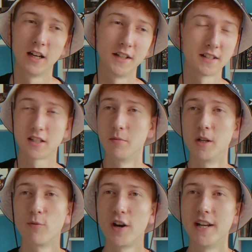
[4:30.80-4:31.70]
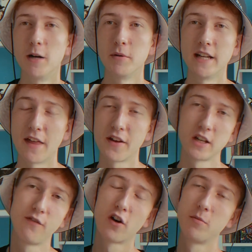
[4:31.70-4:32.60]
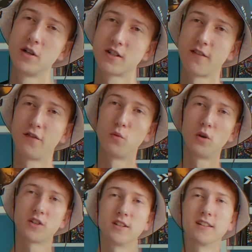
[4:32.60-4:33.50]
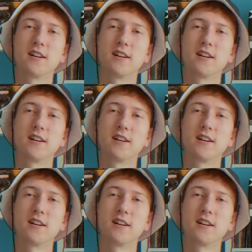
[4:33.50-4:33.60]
and that's coming up right now. But yeah, thank you very much for watching,